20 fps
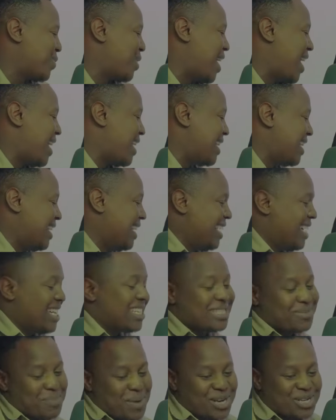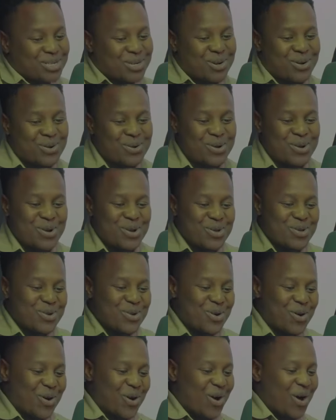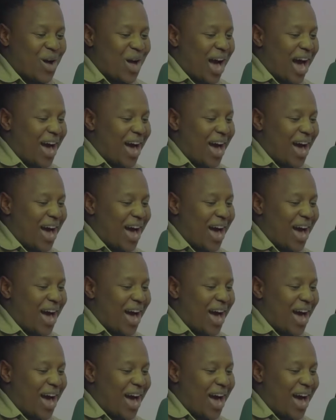We got a special, you know,